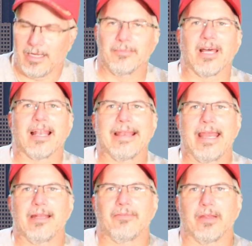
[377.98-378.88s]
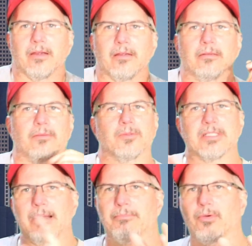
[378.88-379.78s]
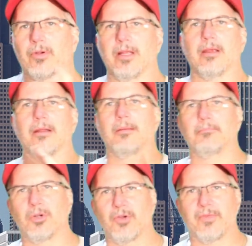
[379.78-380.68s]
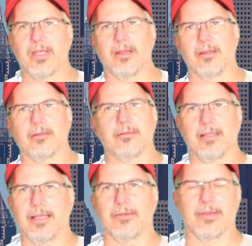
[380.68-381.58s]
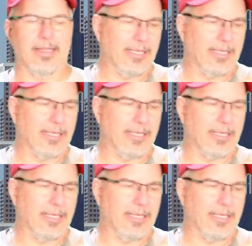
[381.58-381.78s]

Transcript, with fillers: I'm not a native here. Was not born here. Moved here later in